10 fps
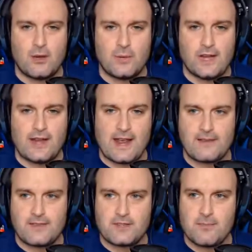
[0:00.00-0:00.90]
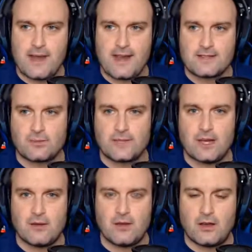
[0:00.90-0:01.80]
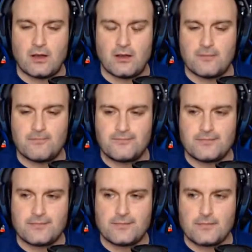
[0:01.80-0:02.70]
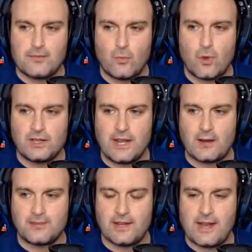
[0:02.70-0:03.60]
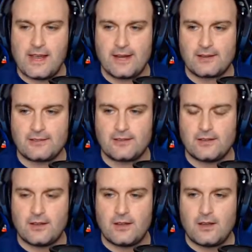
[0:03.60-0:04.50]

We got Agatha's past. We got what led up to the Hex.